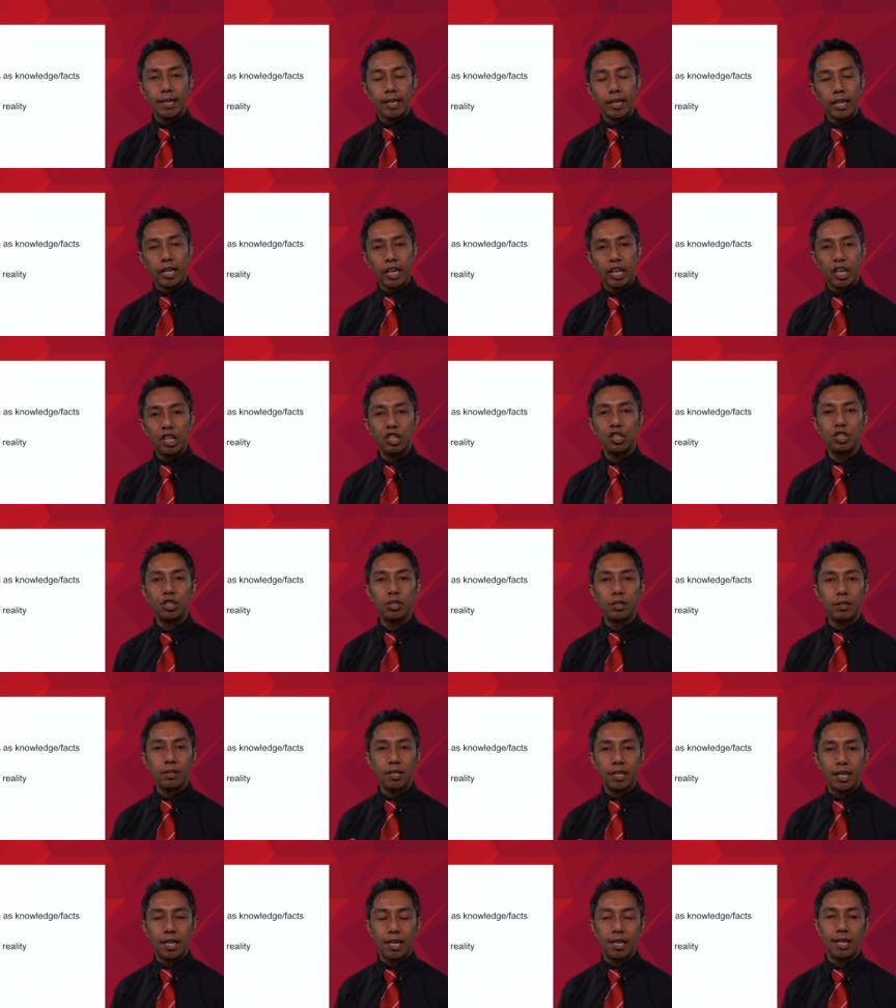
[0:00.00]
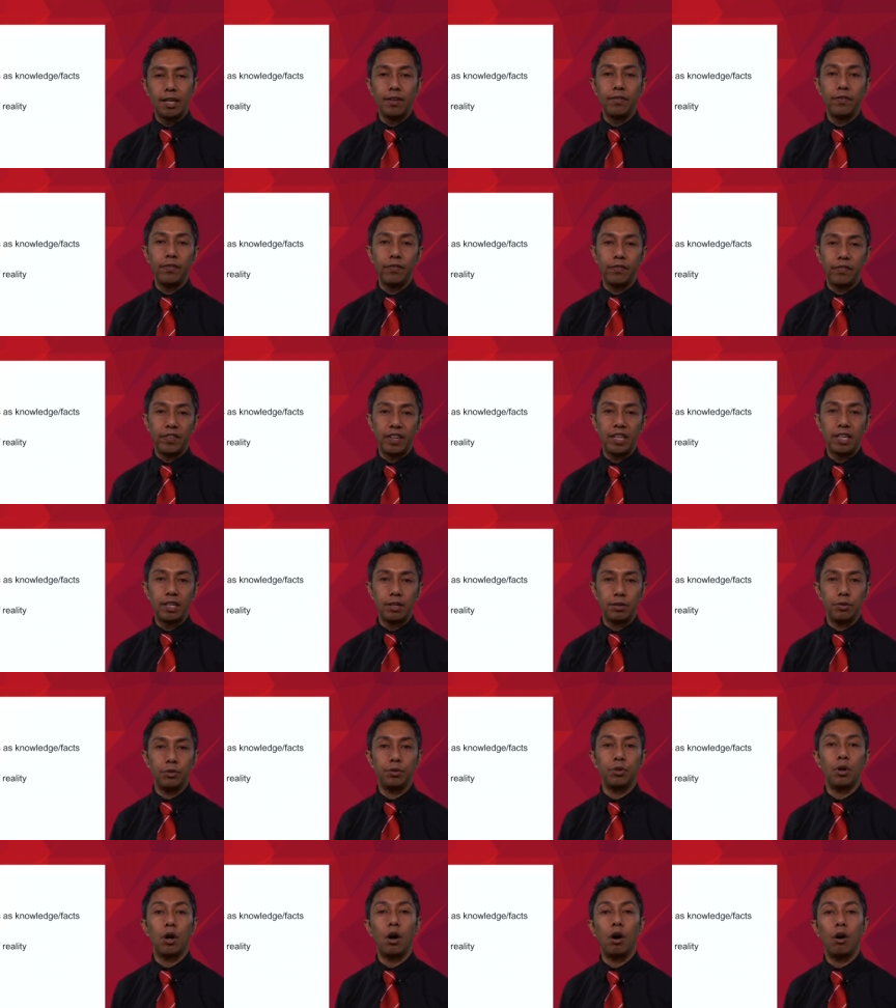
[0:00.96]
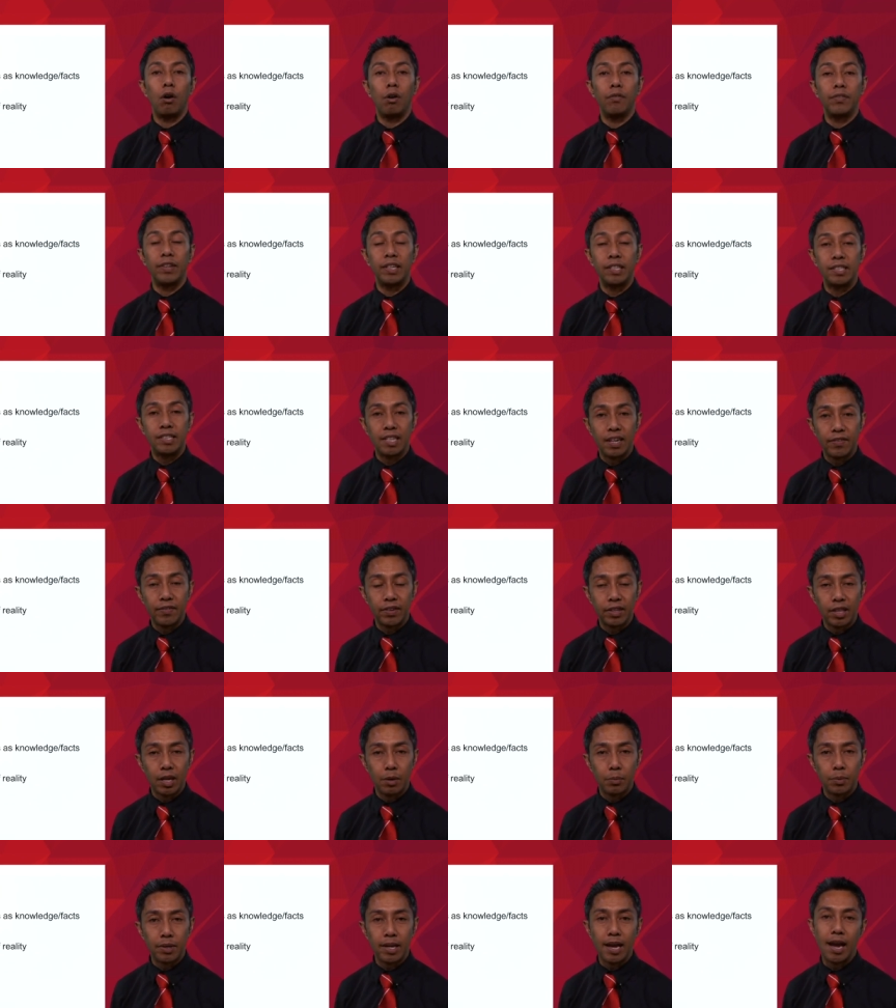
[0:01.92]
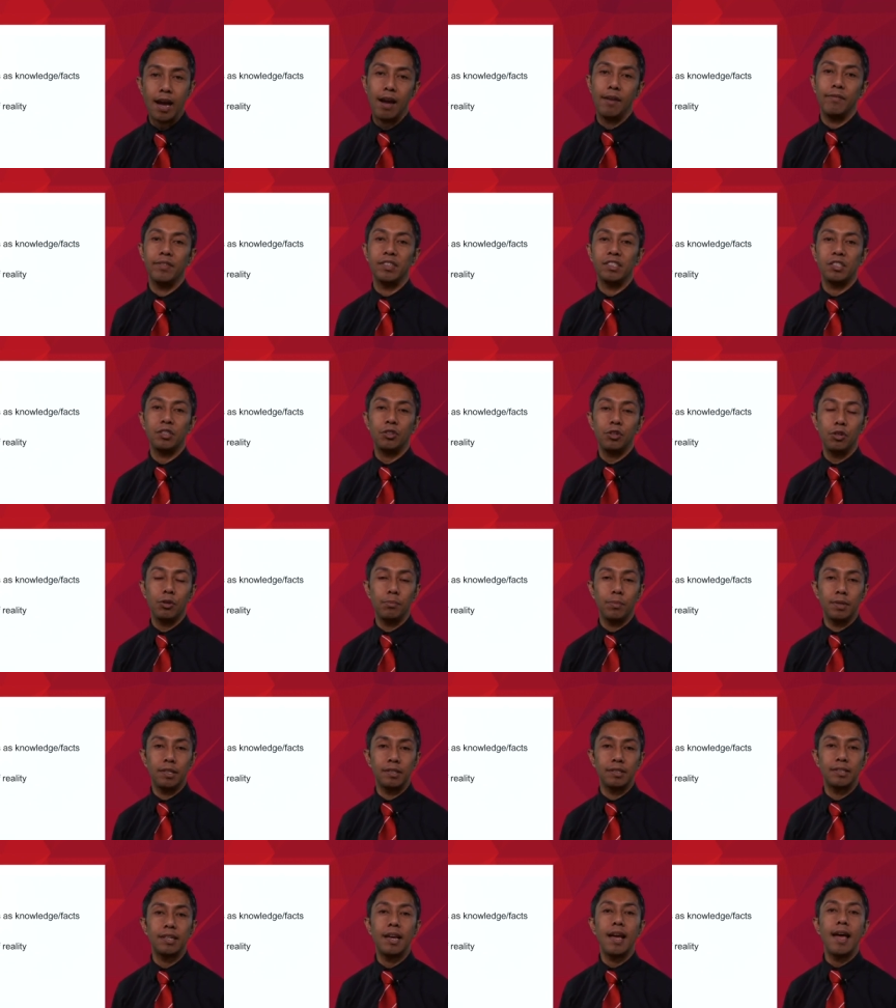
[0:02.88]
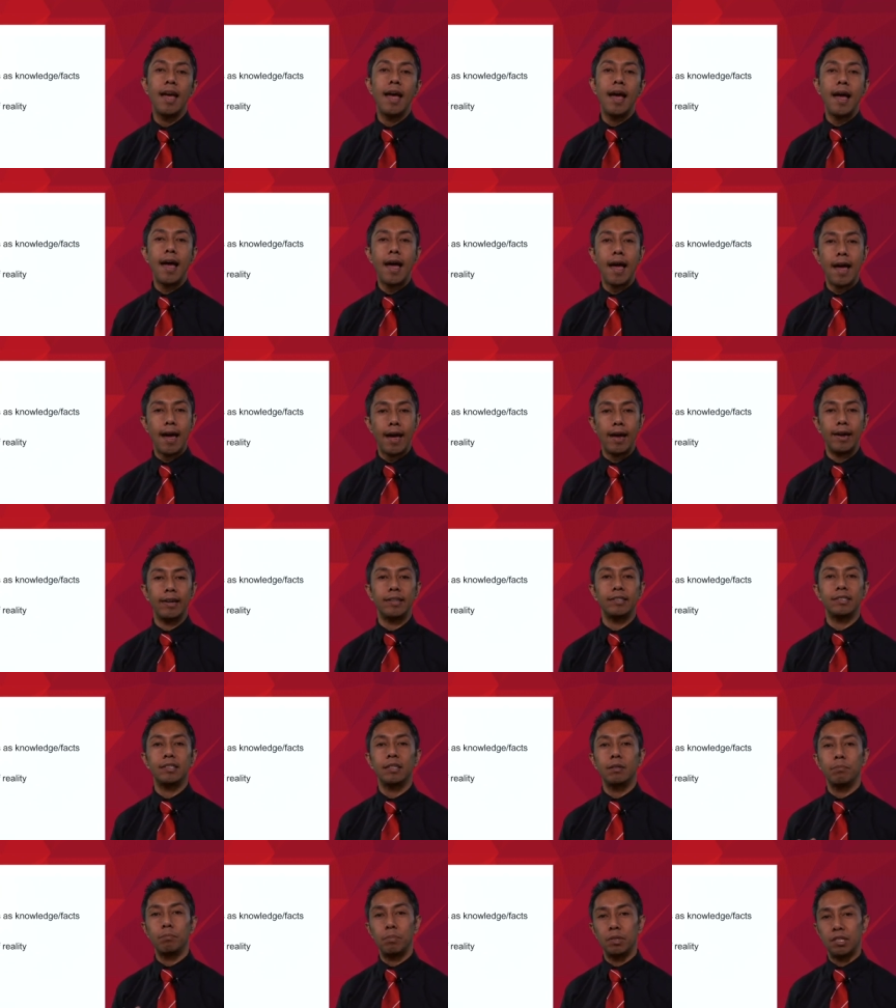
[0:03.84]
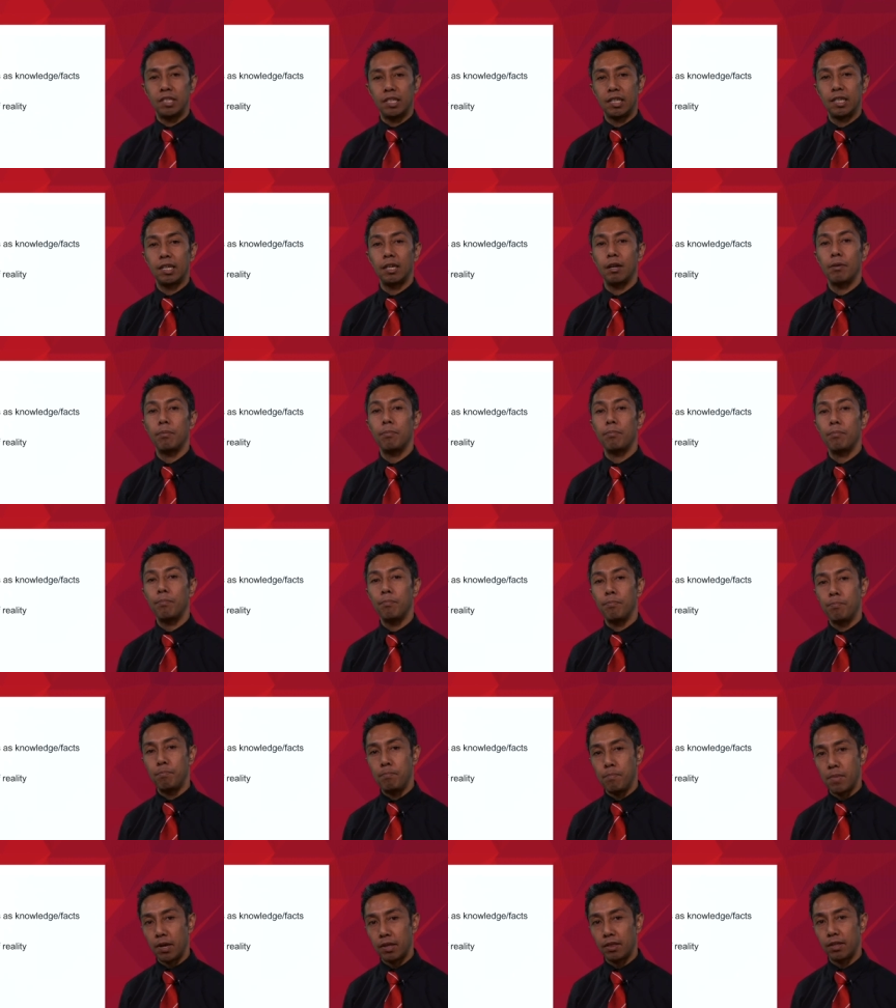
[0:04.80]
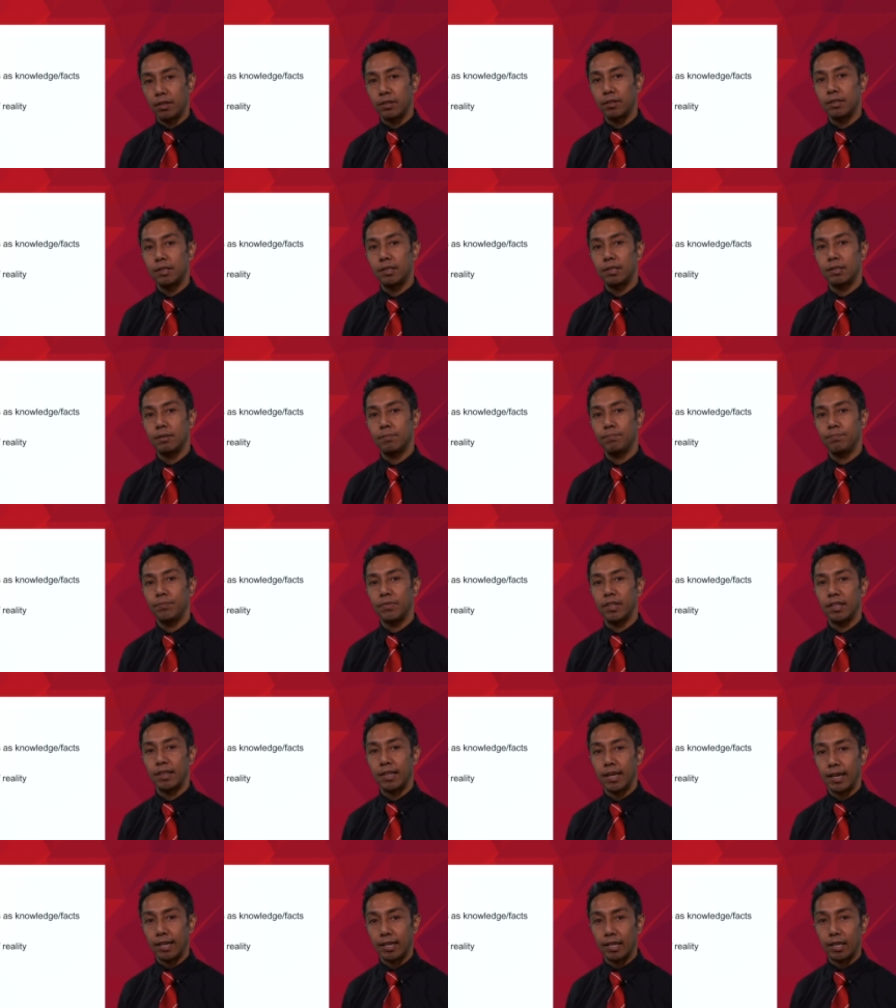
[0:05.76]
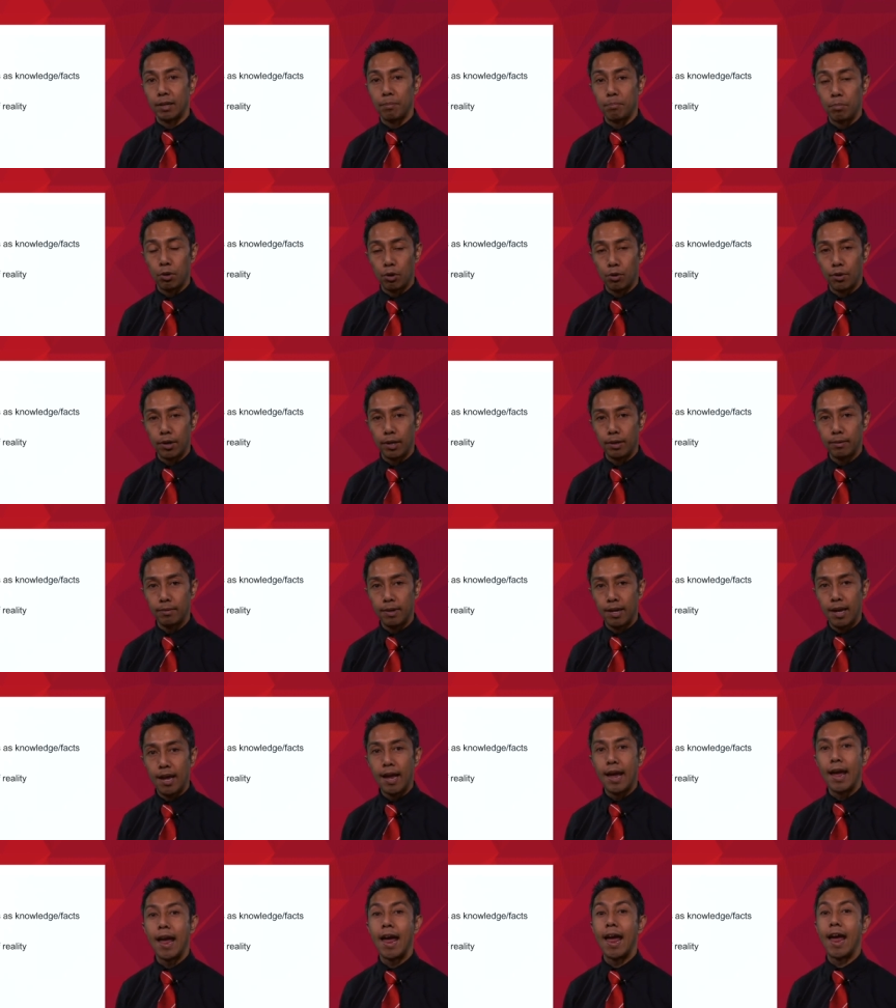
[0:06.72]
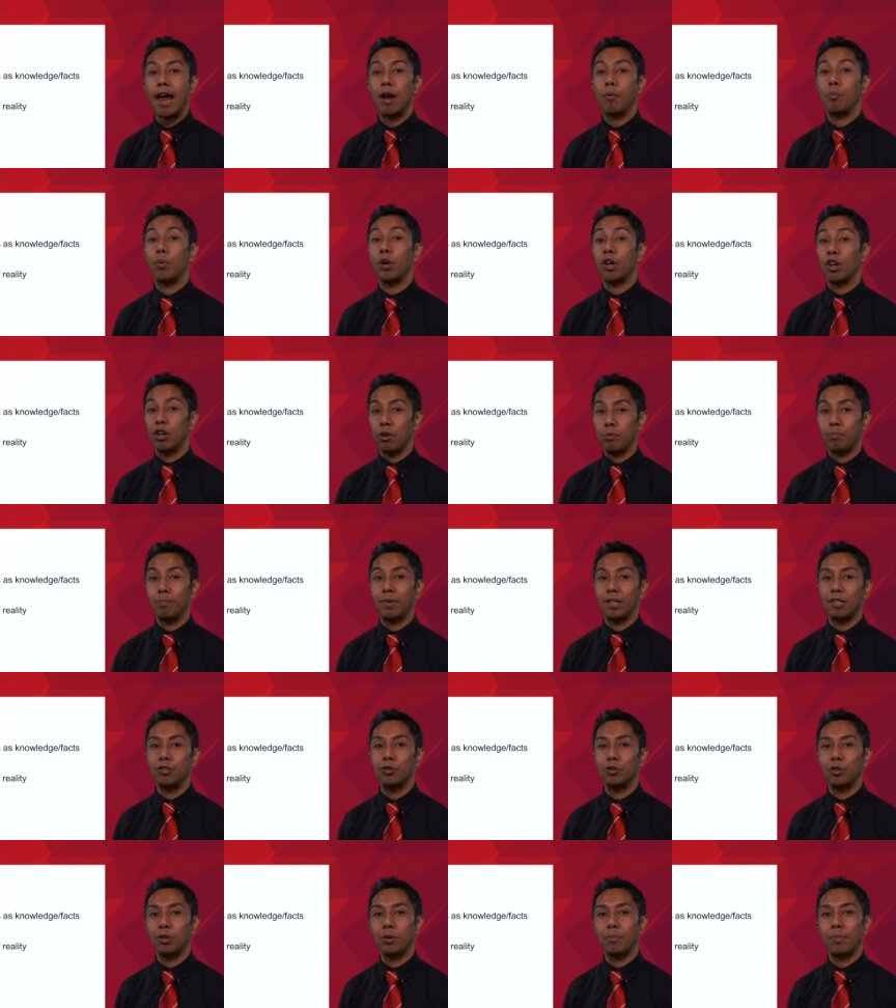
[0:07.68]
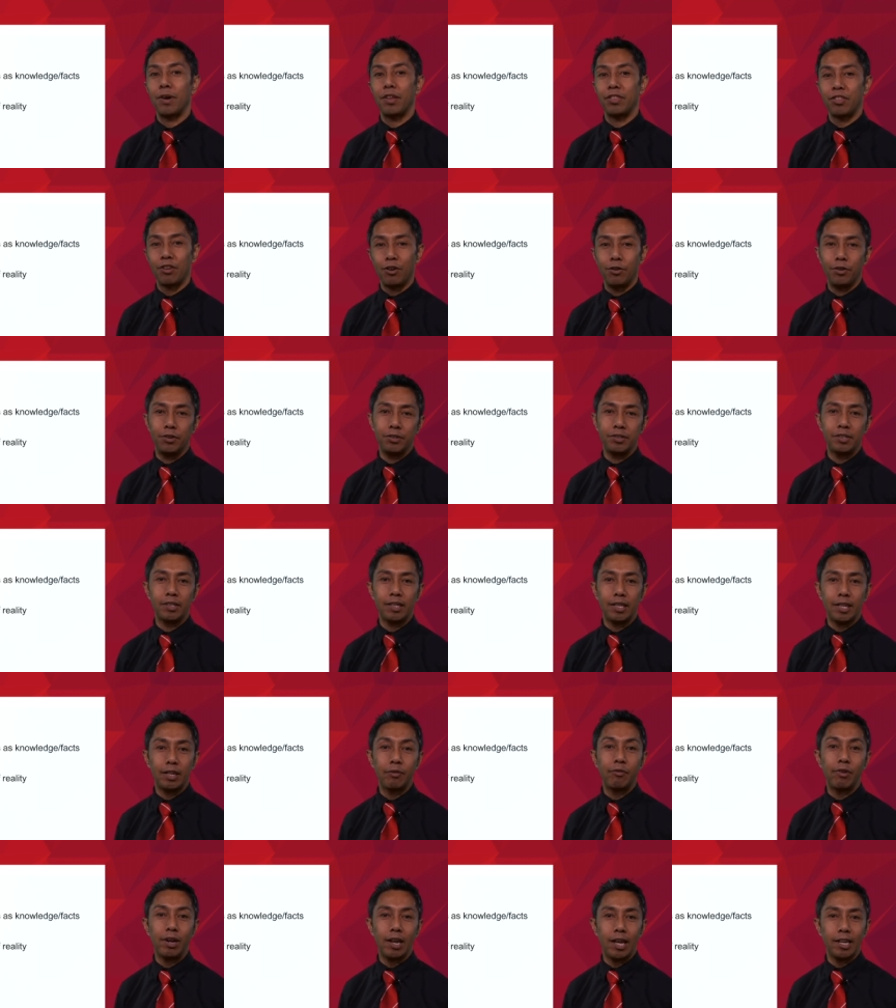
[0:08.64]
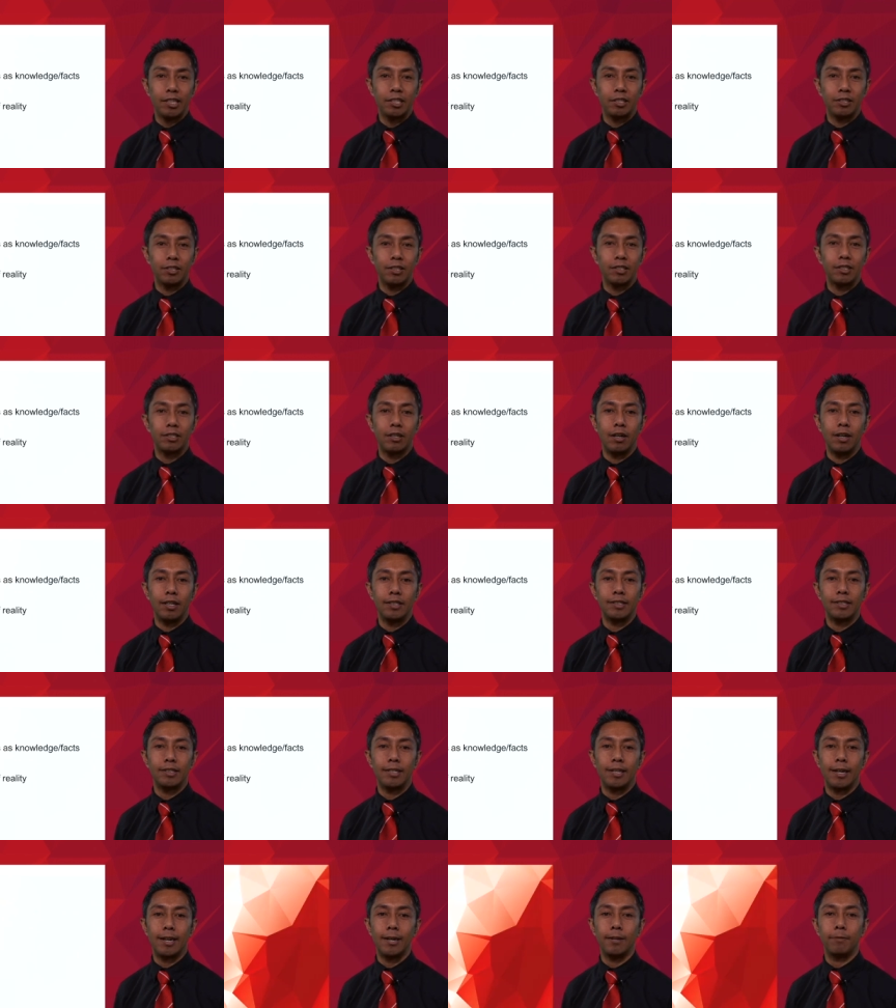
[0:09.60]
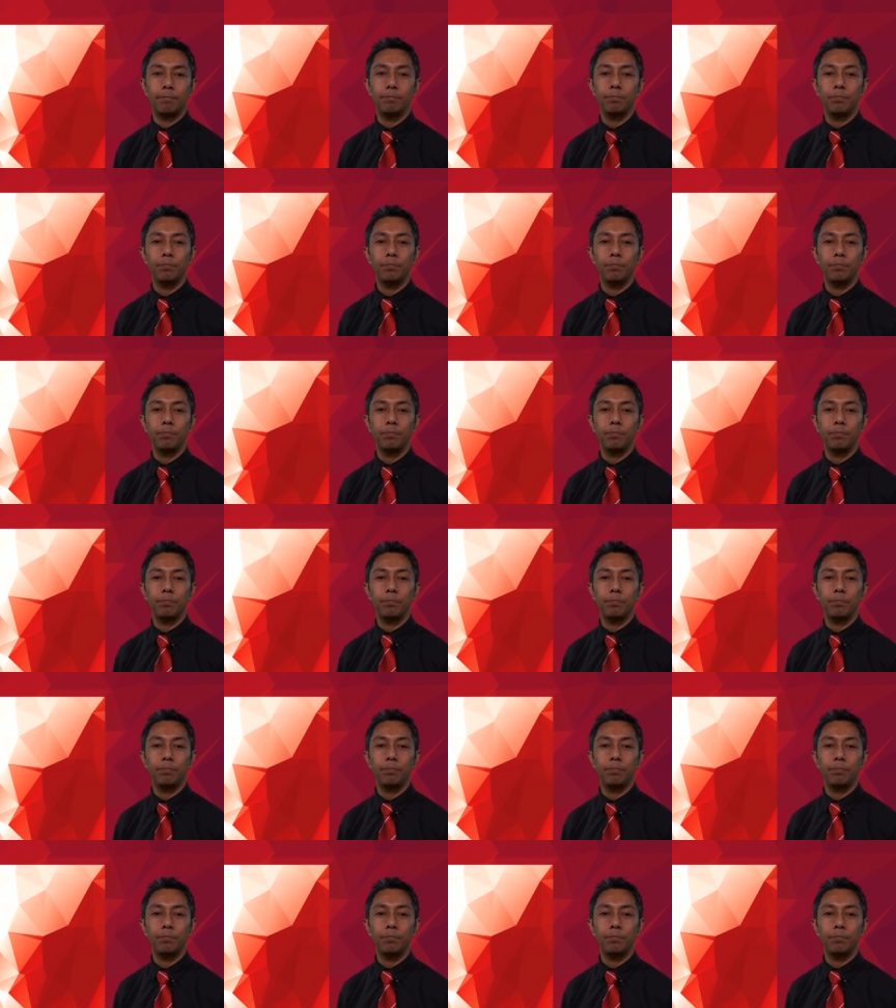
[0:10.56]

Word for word: each key field of endeavour that we have as humans has particular methods that they employ, and we're going to be talking about those in relation to science today.